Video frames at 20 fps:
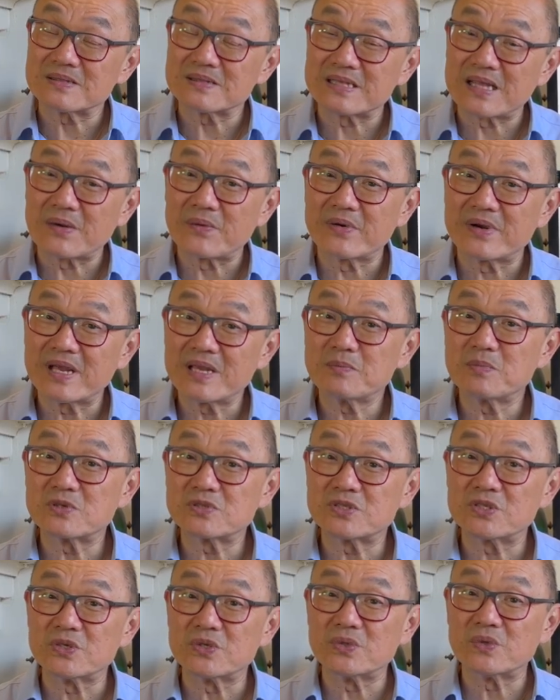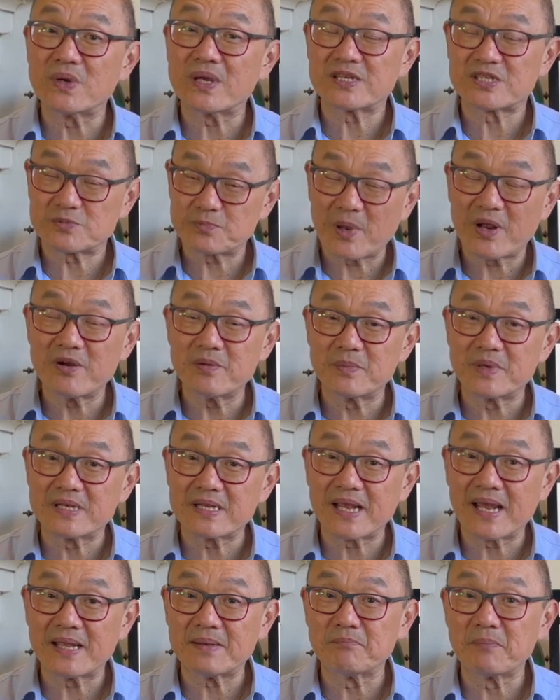they were able to experiment
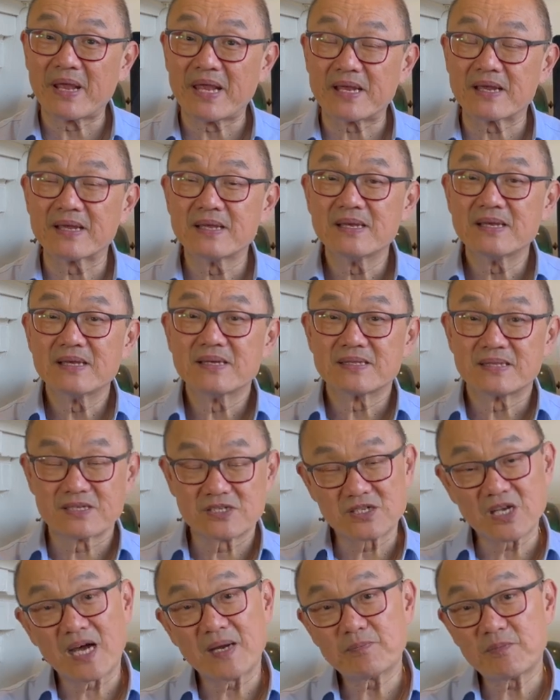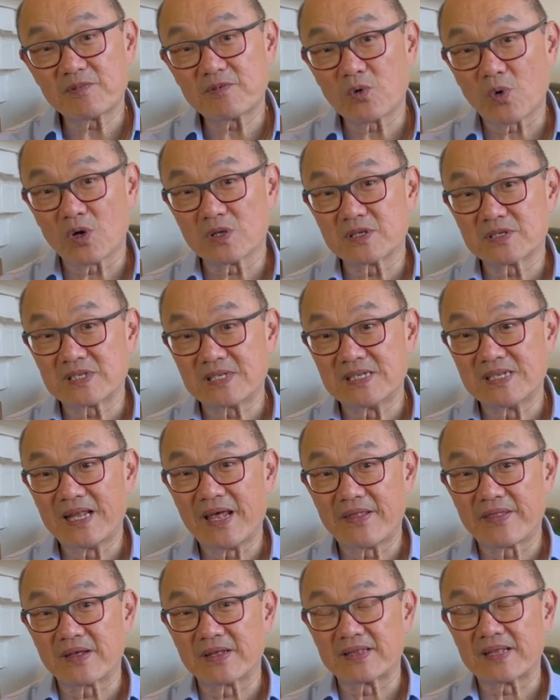and make the type of quality
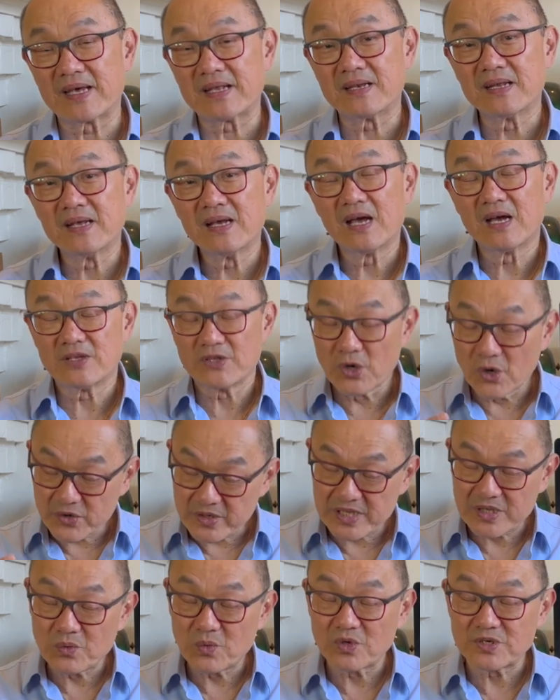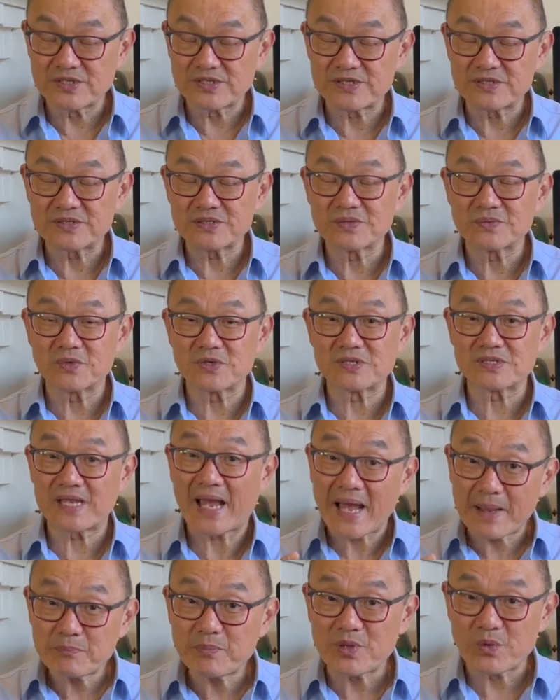leather that Yoki was
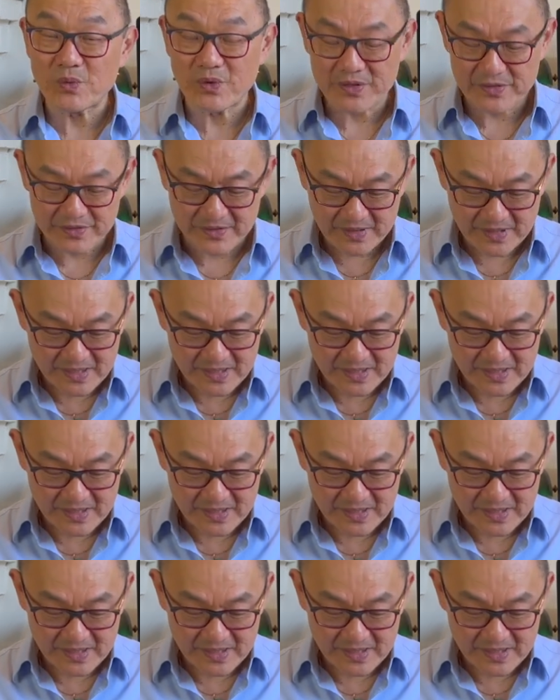happy with.